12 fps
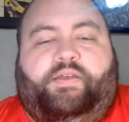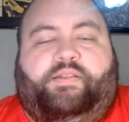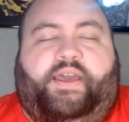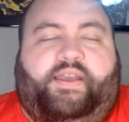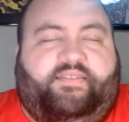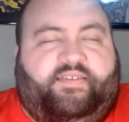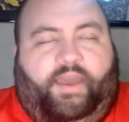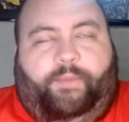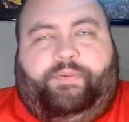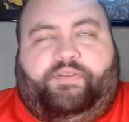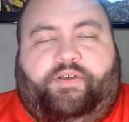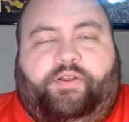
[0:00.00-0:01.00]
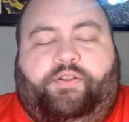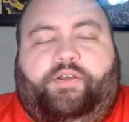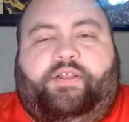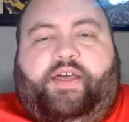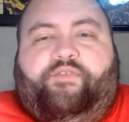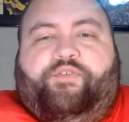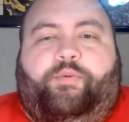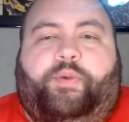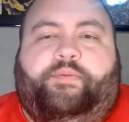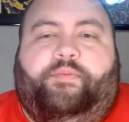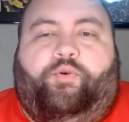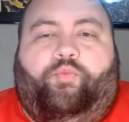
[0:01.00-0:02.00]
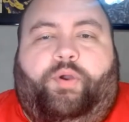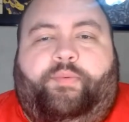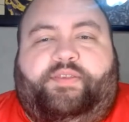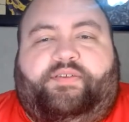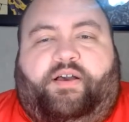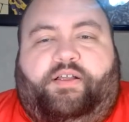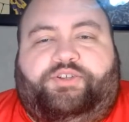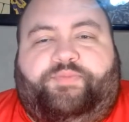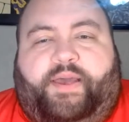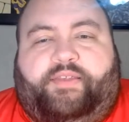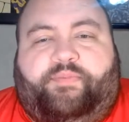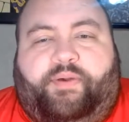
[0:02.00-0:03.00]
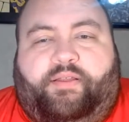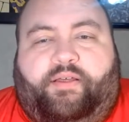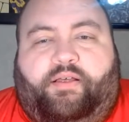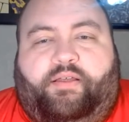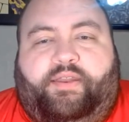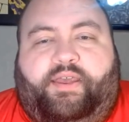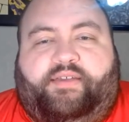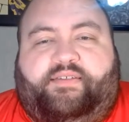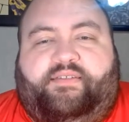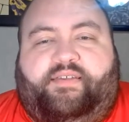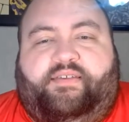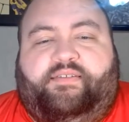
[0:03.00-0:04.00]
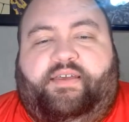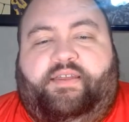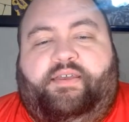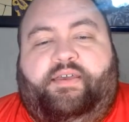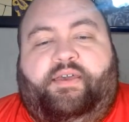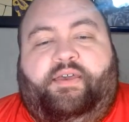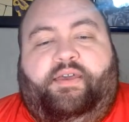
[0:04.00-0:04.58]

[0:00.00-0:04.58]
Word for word: landscape is going to look like for women's college basketball next season.